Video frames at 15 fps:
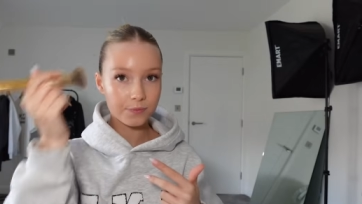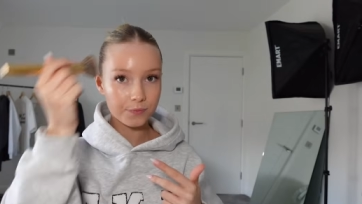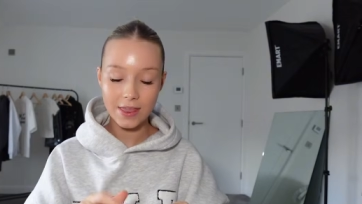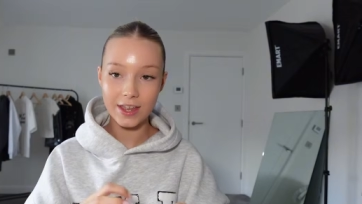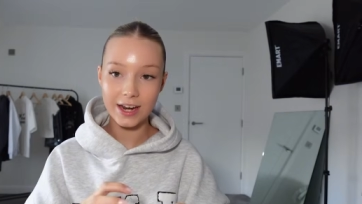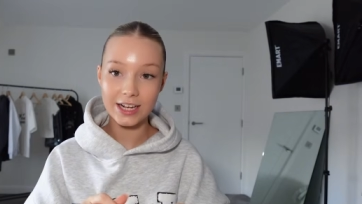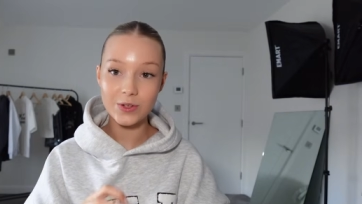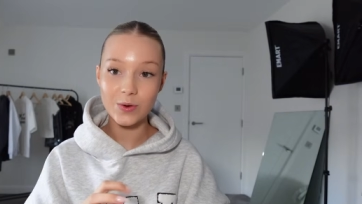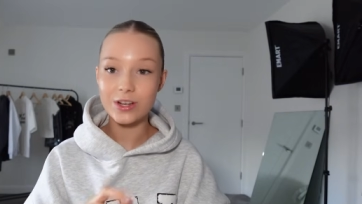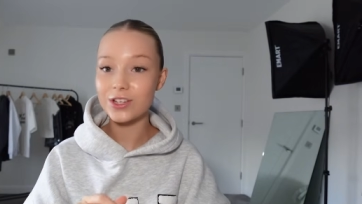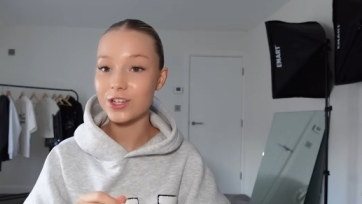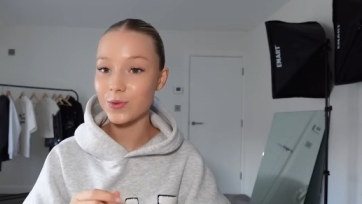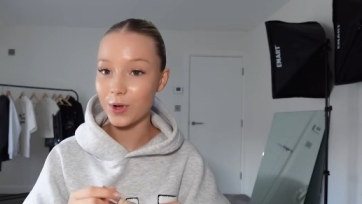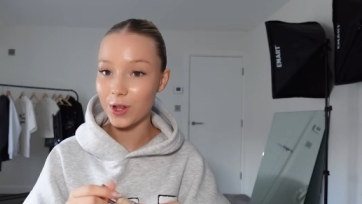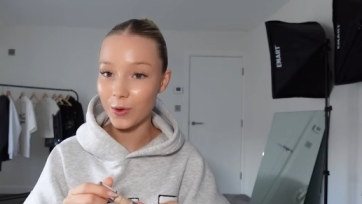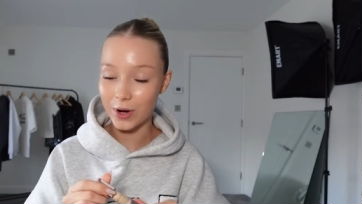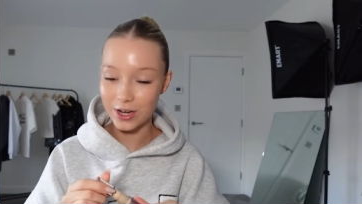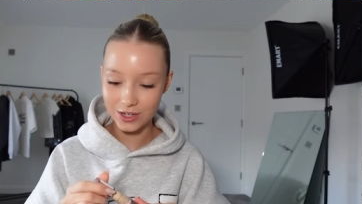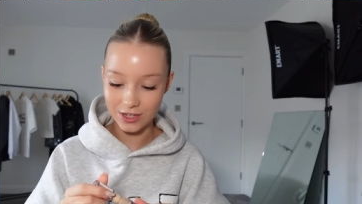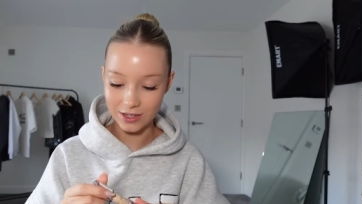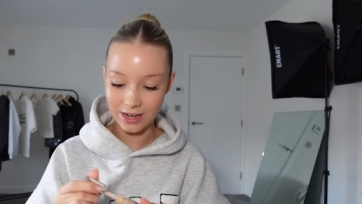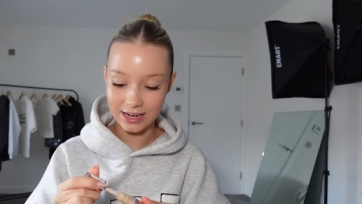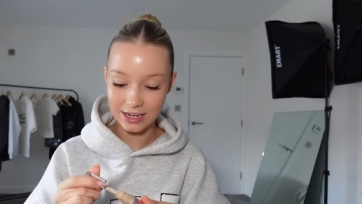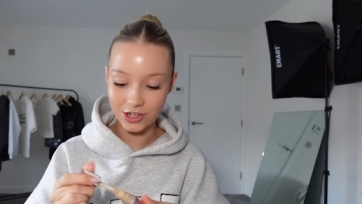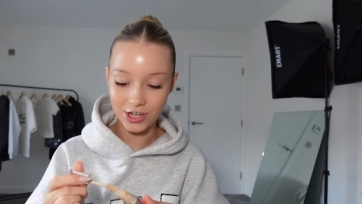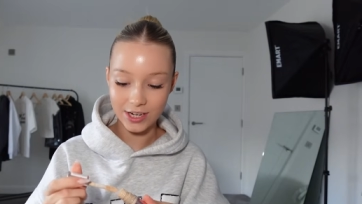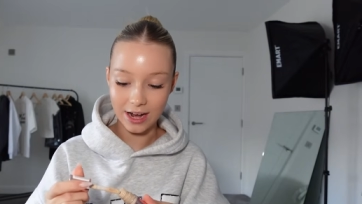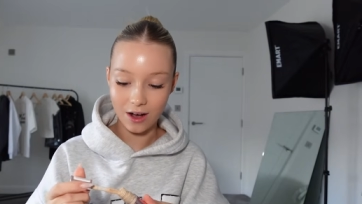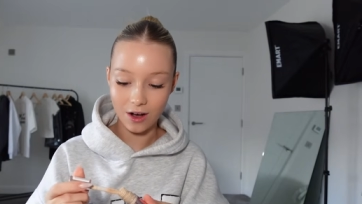The next question is one of the questions I literally get